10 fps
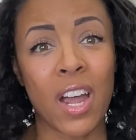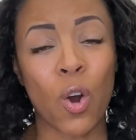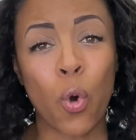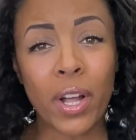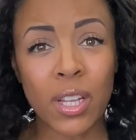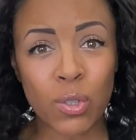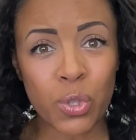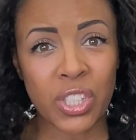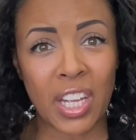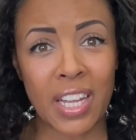quick little
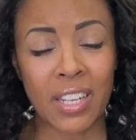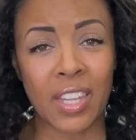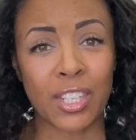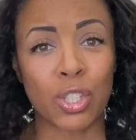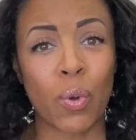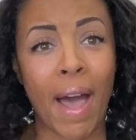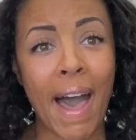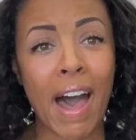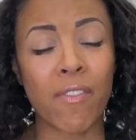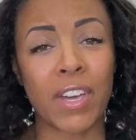stint that you
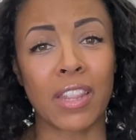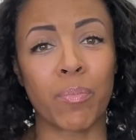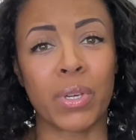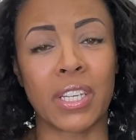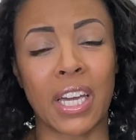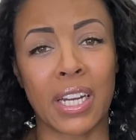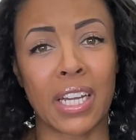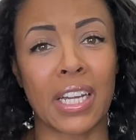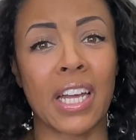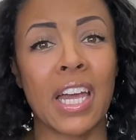have in the
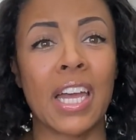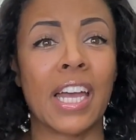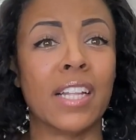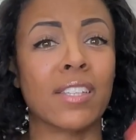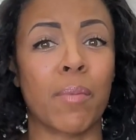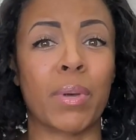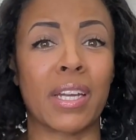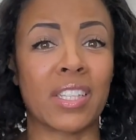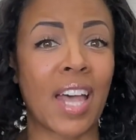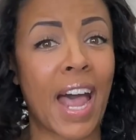beginning ends up being
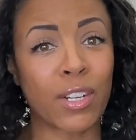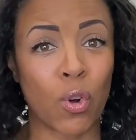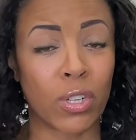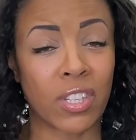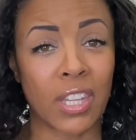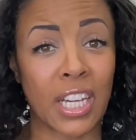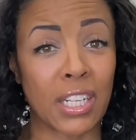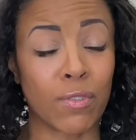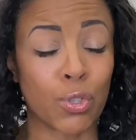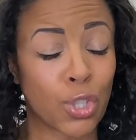tacked on to the end
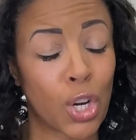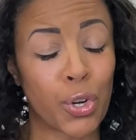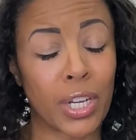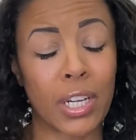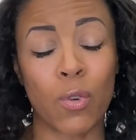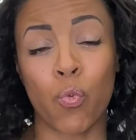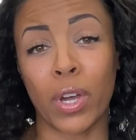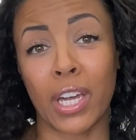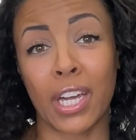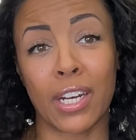of your journey
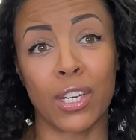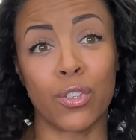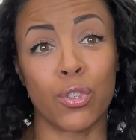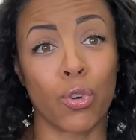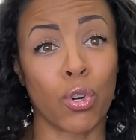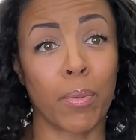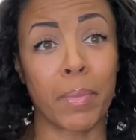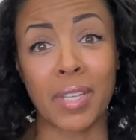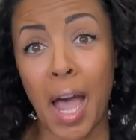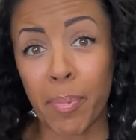when your
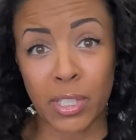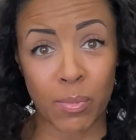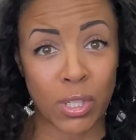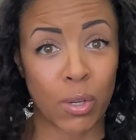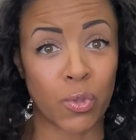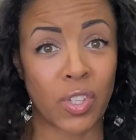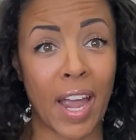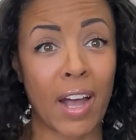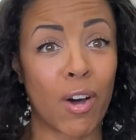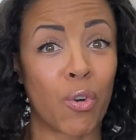metabolism slows
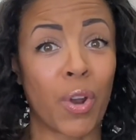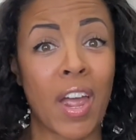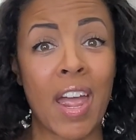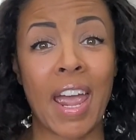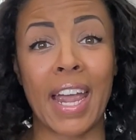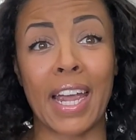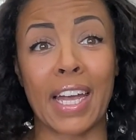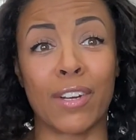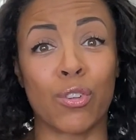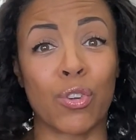down
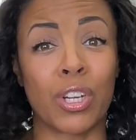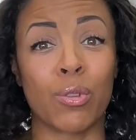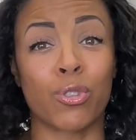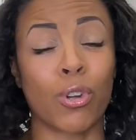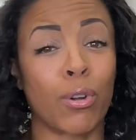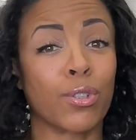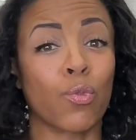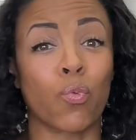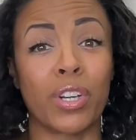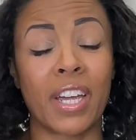and you're either starting to
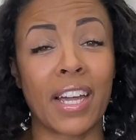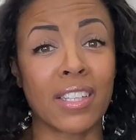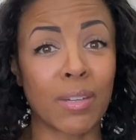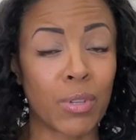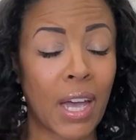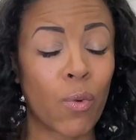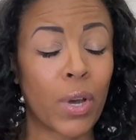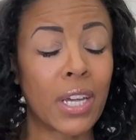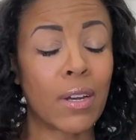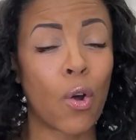regain some of that
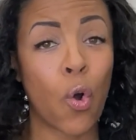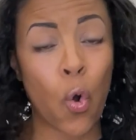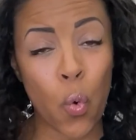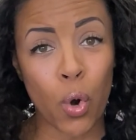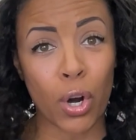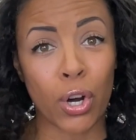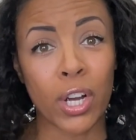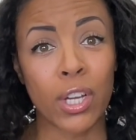weight, or